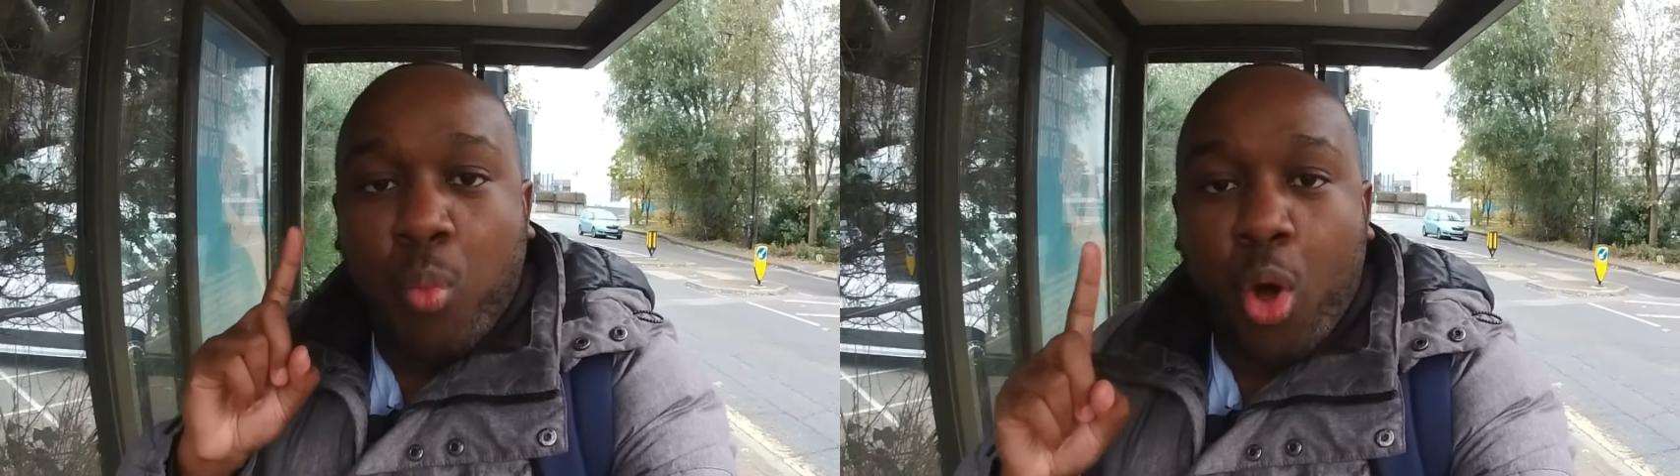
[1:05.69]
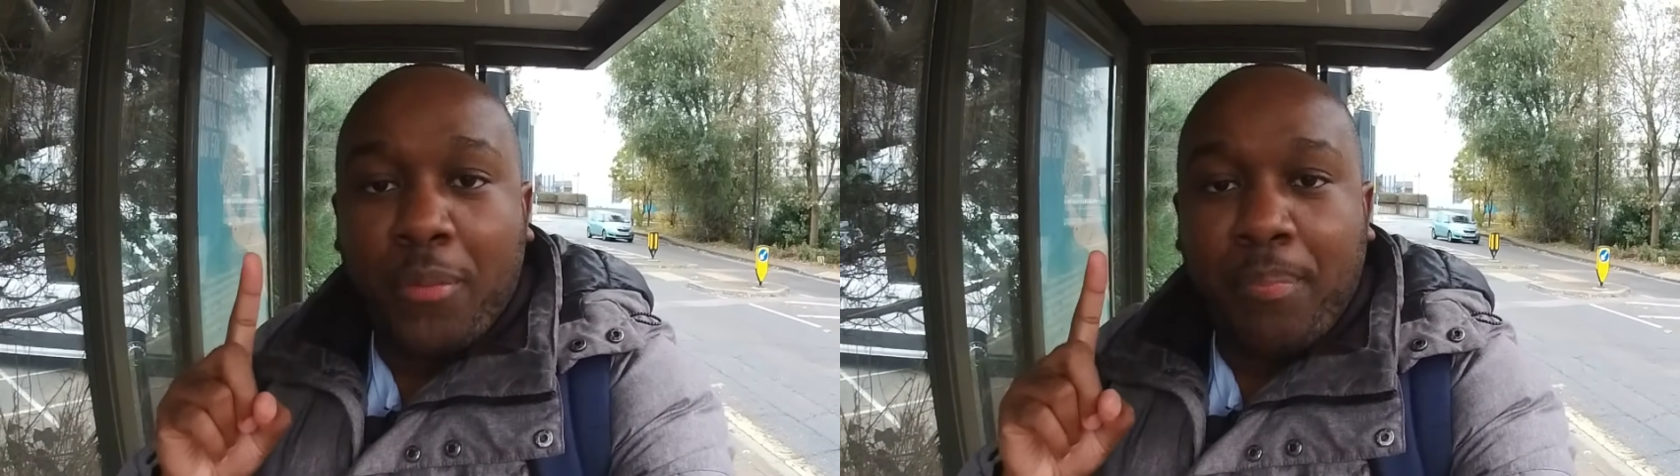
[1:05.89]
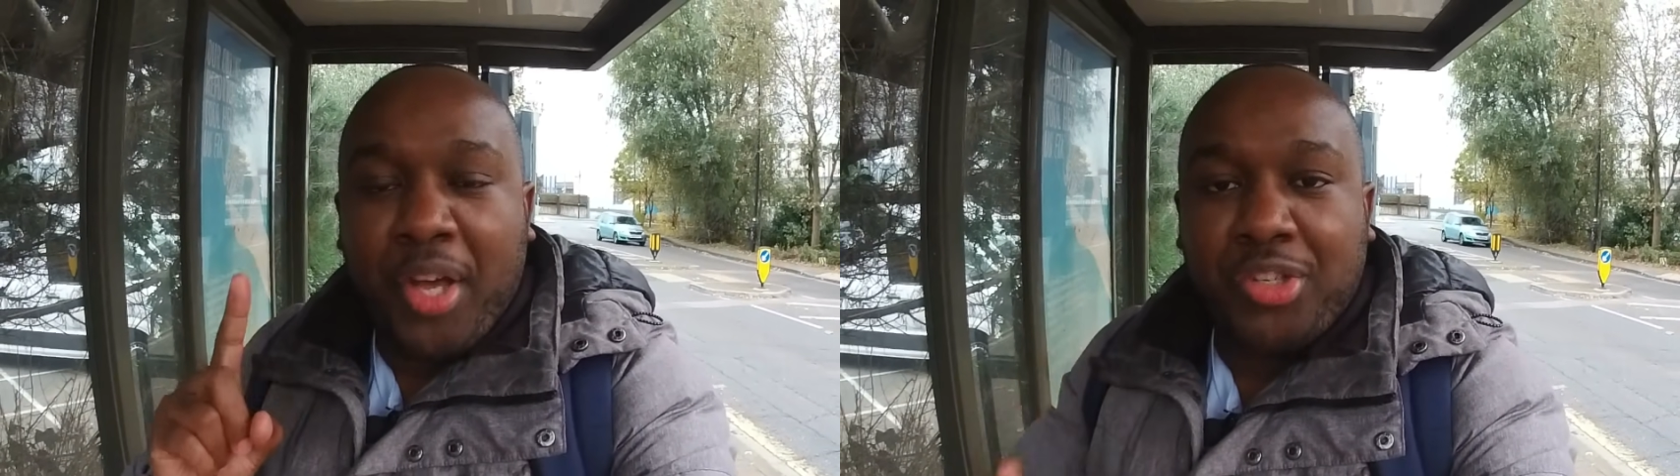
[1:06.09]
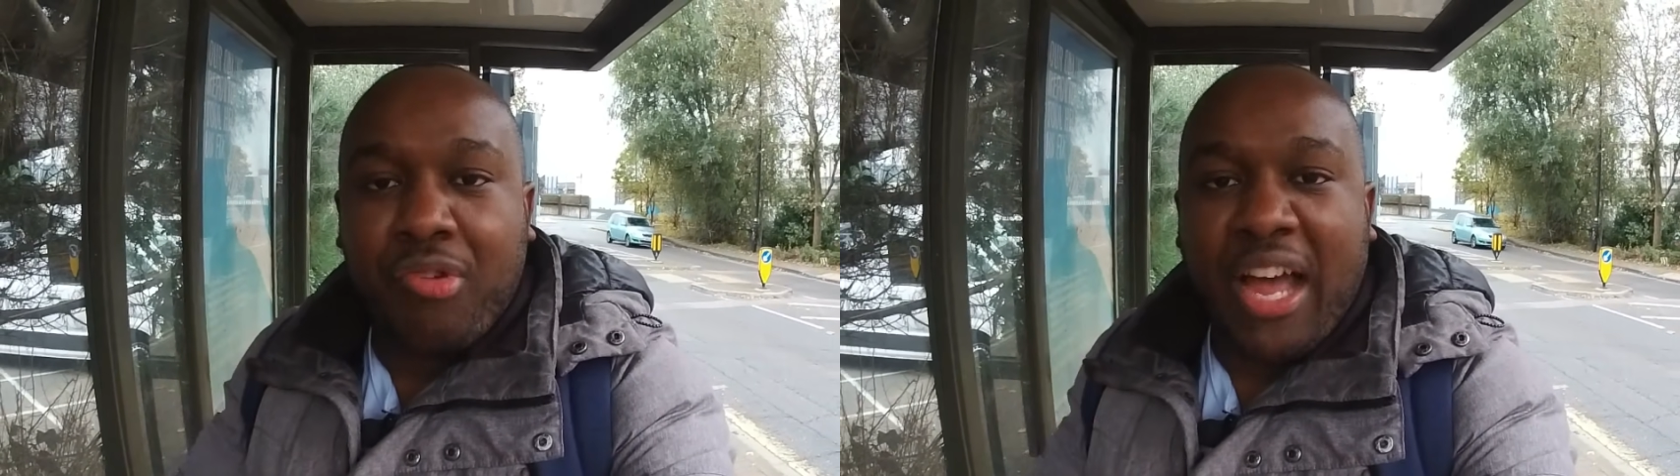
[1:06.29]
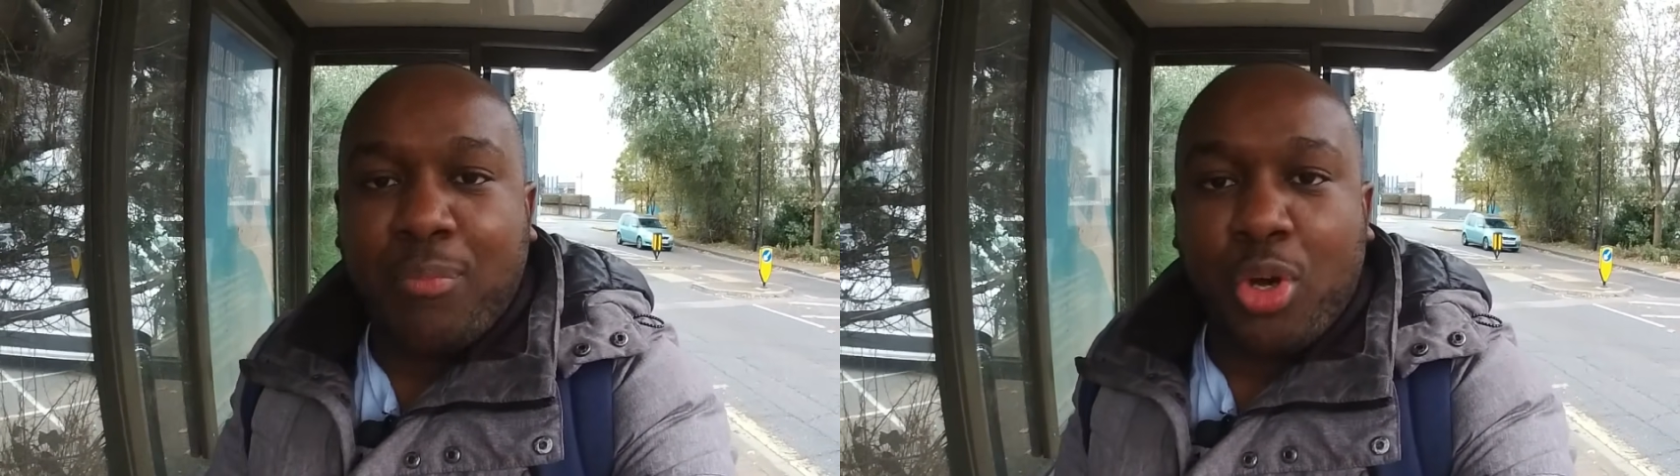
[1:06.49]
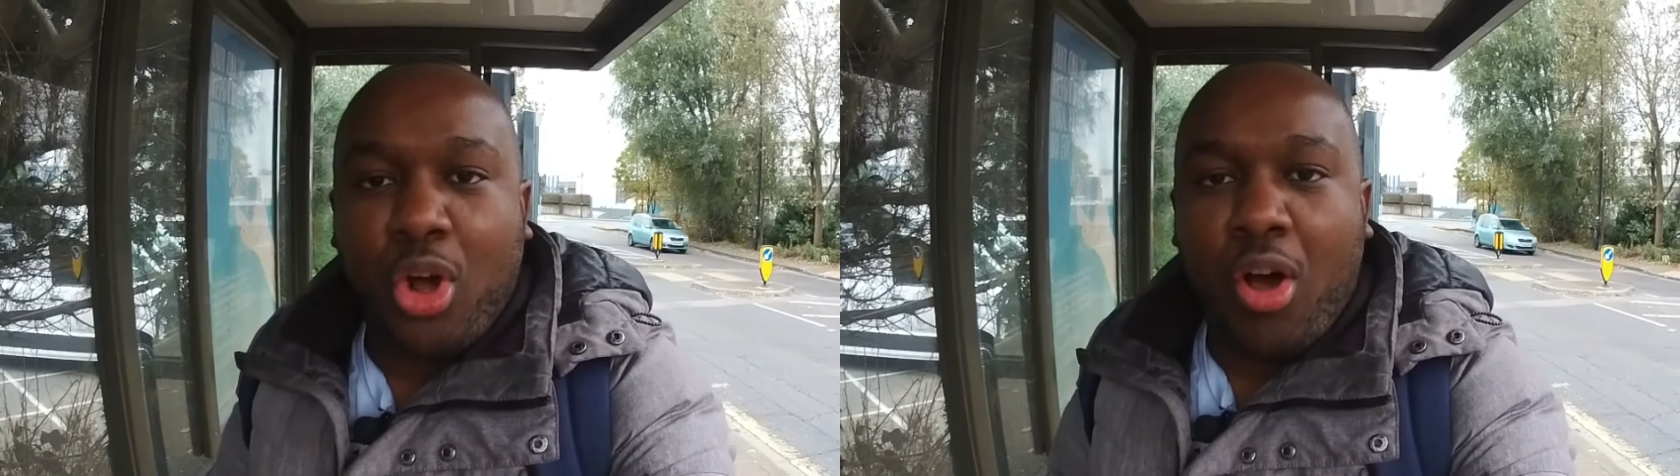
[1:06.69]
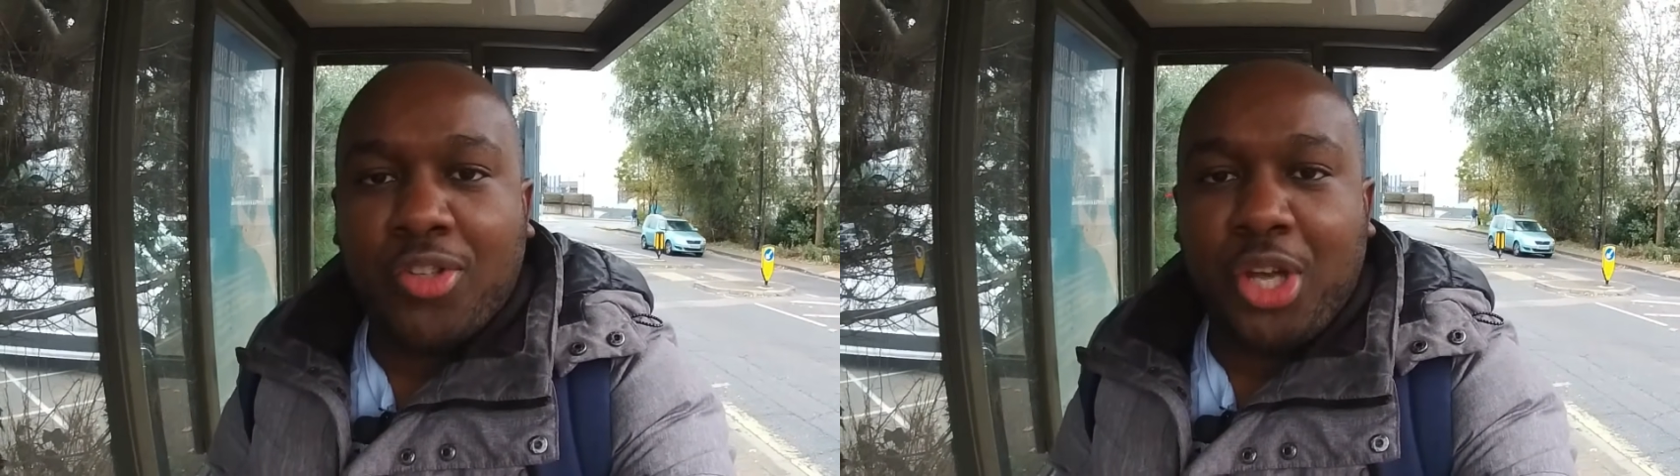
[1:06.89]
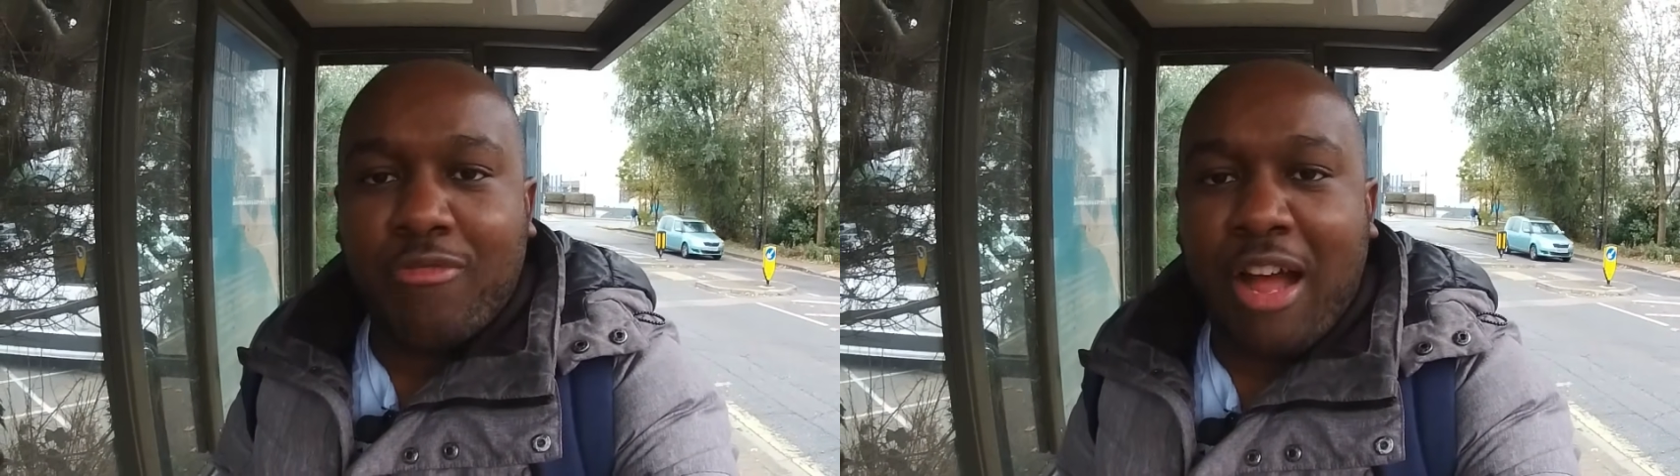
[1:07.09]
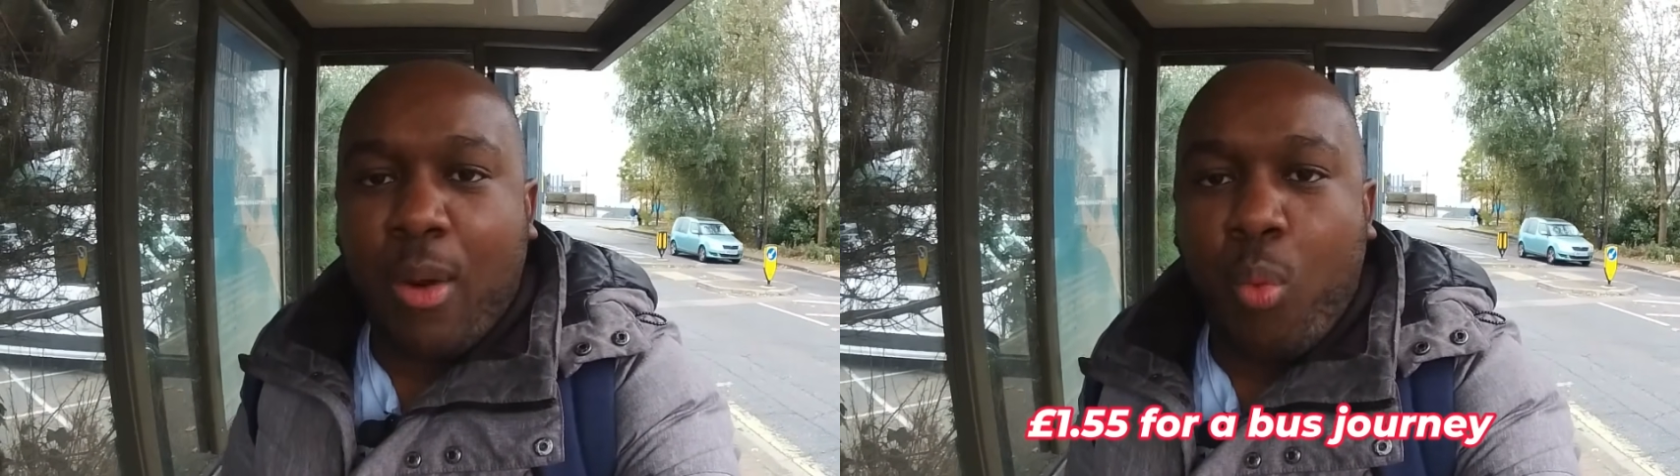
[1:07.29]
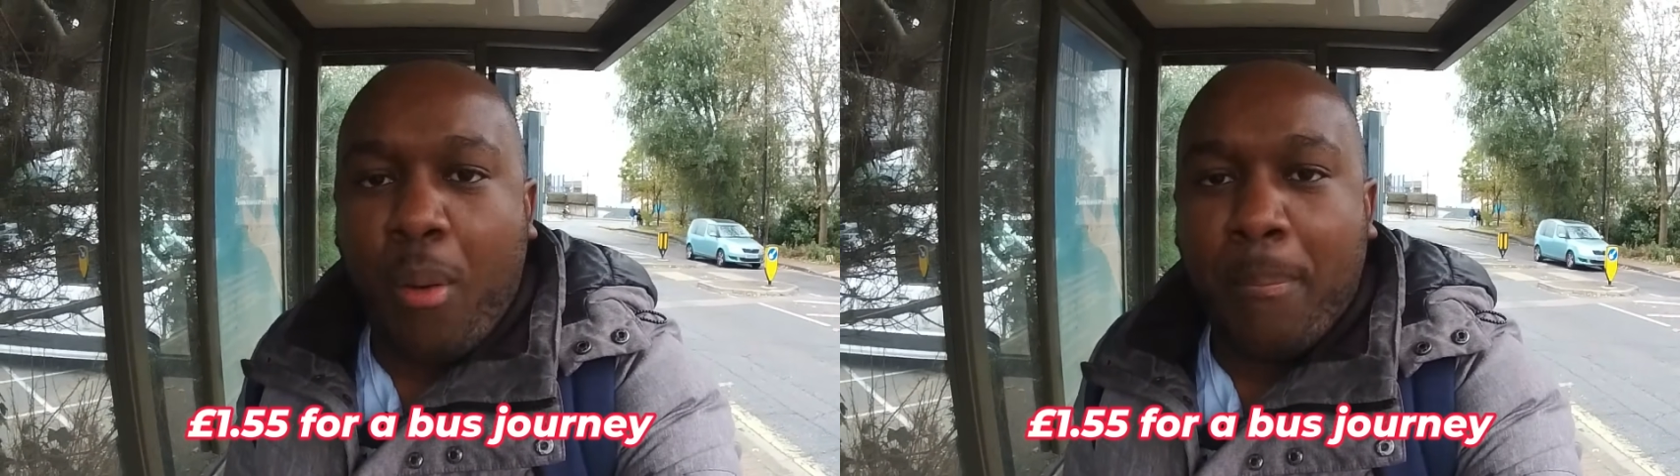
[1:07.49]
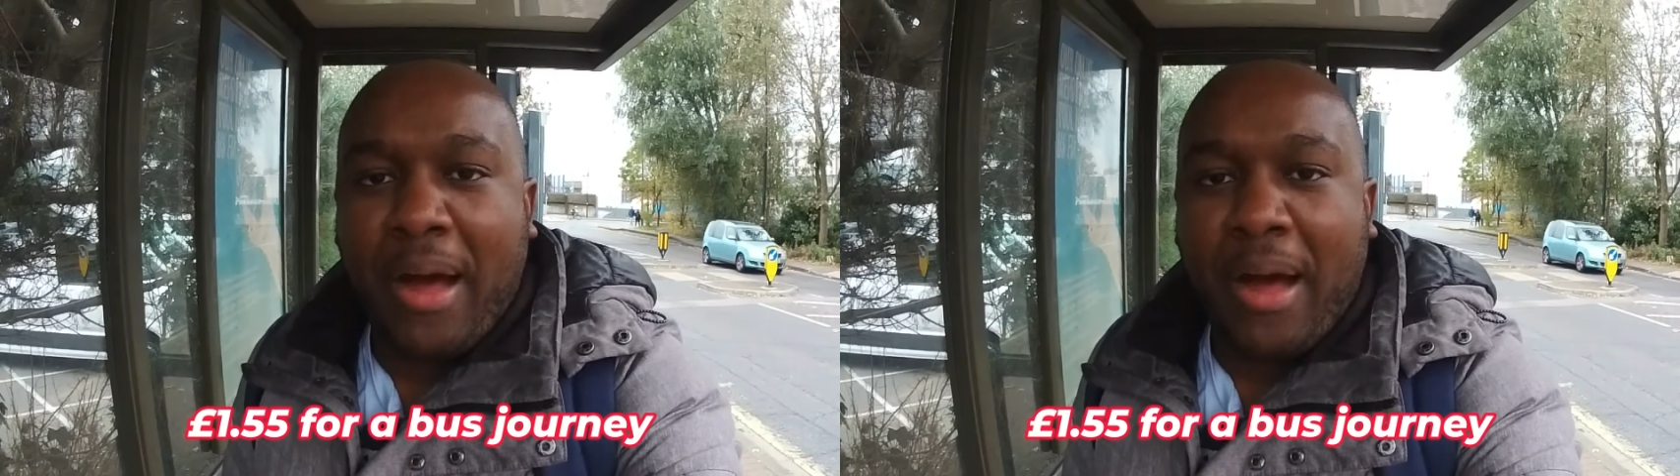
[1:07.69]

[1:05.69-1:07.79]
One bus ride will cost around £1.55.